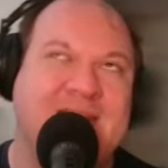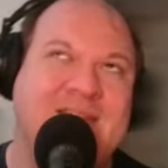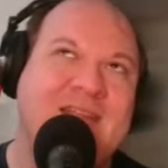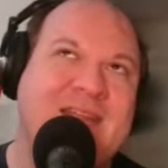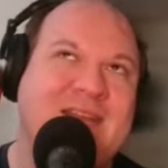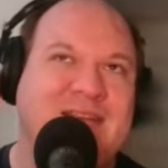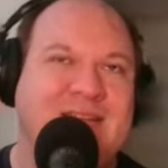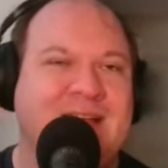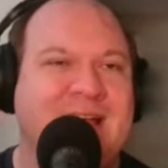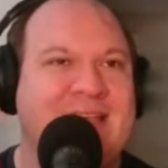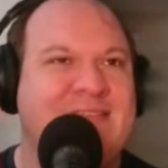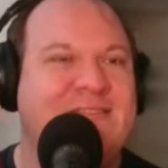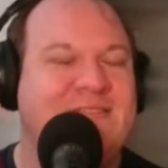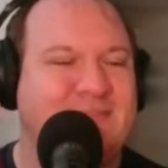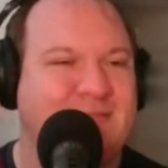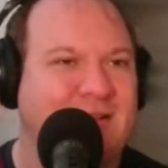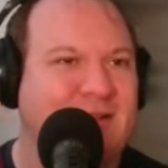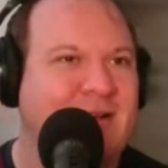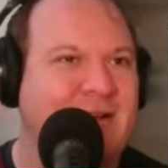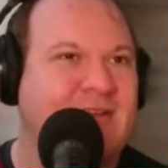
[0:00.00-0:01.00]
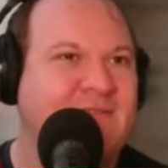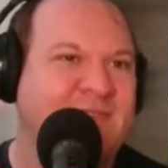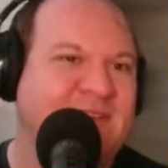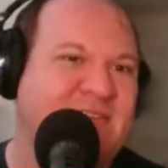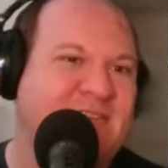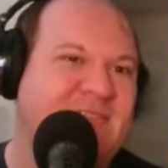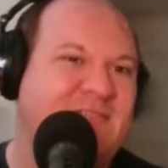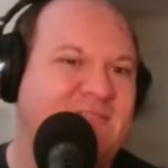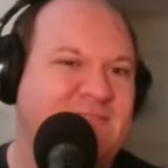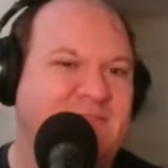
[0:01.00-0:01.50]
It didn't last as long in
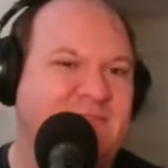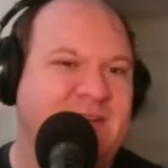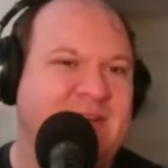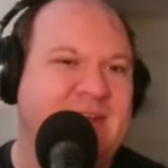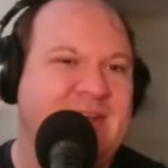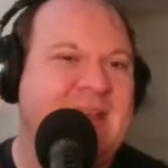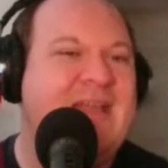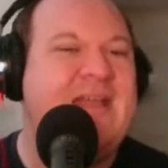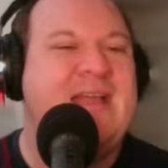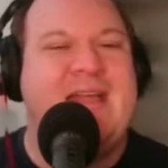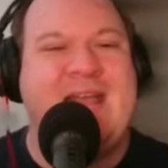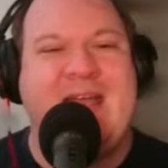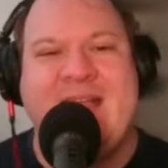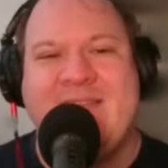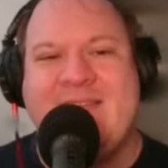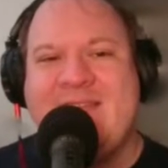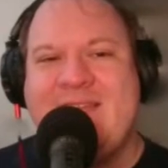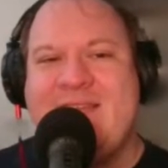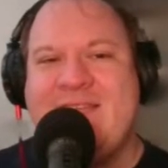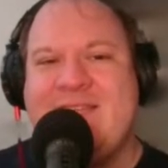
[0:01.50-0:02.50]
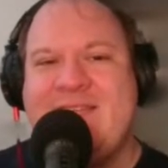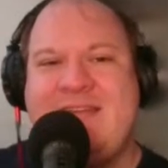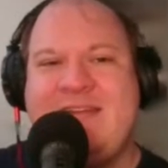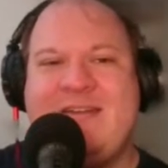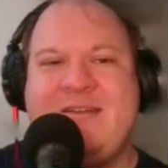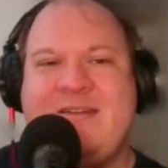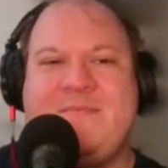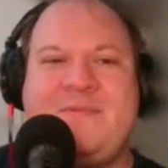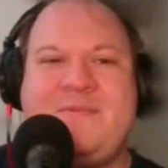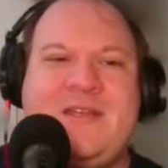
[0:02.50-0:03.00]
Avengers 3 as it does
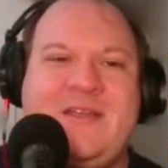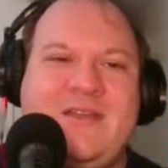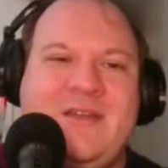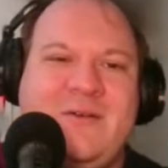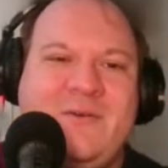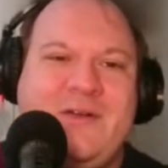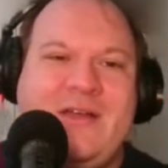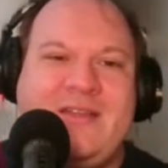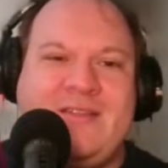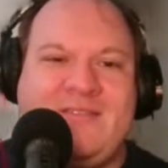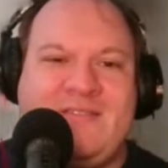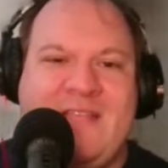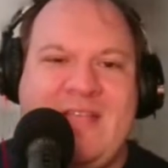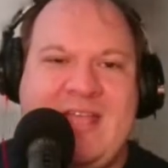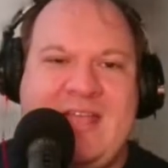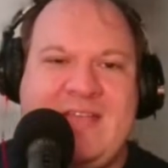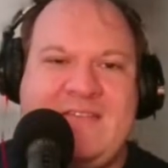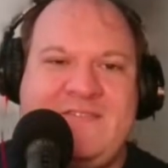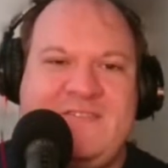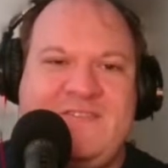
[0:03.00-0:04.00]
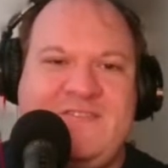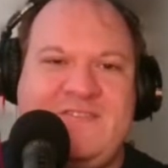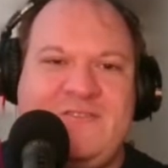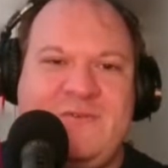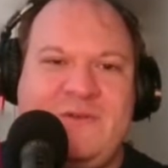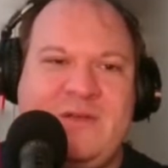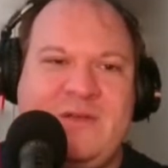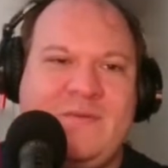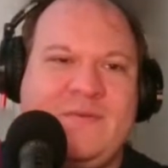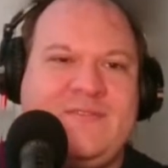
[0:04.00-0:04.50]
here, but you know what? Stan's just
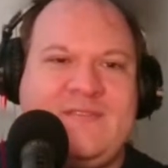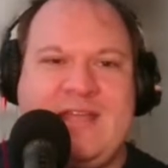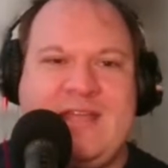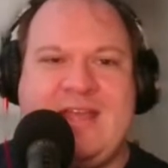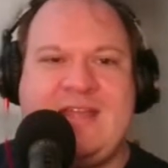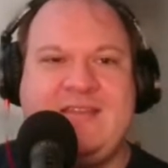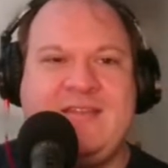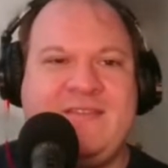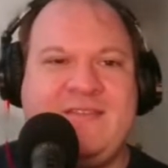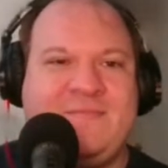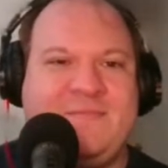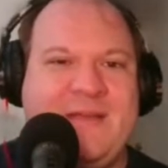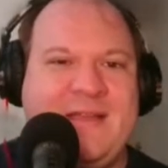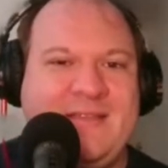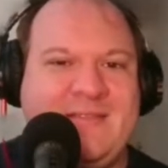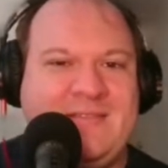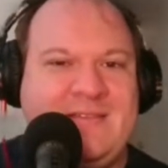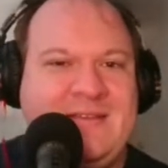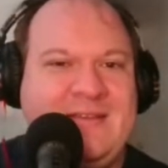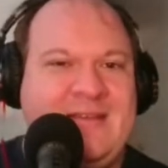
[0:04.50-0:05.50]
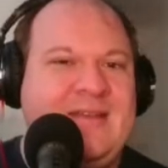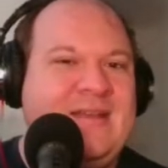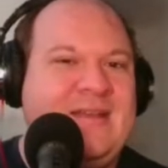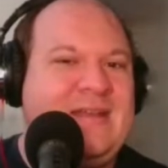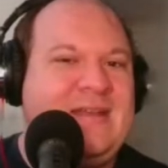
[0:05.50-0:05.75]
doing what Stan does best